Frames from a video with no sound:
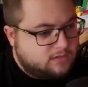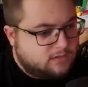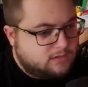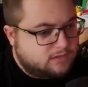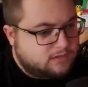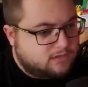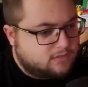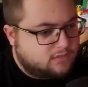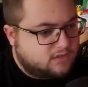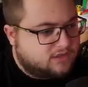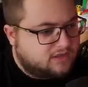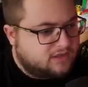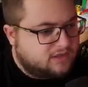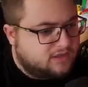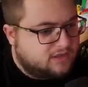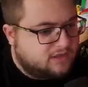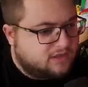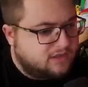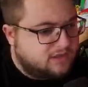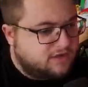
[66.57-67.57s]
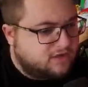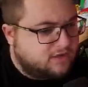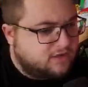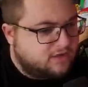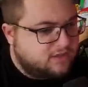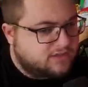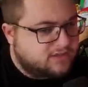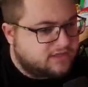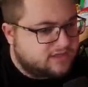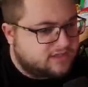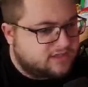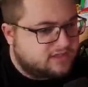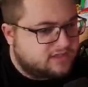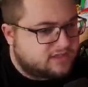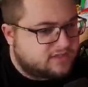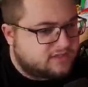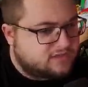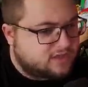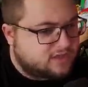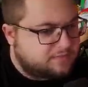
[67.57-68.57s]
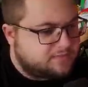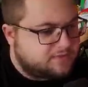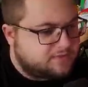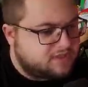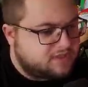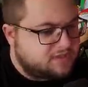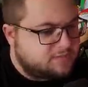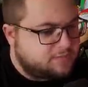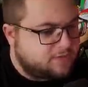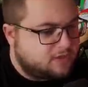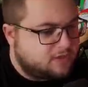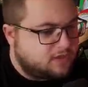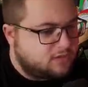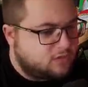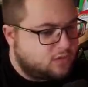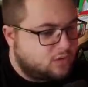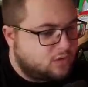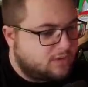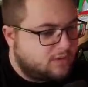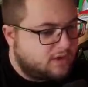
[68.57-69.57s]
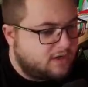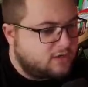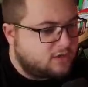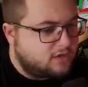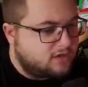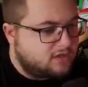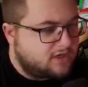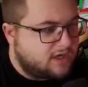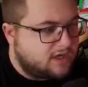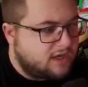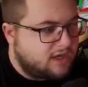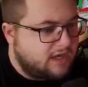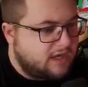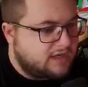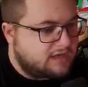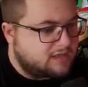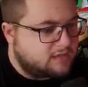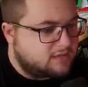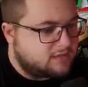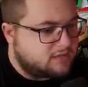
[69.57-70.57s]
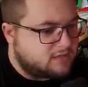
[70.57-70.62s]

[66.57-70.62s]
So where are they all just, like, trapped in spawn? Oh, my God, it lagged.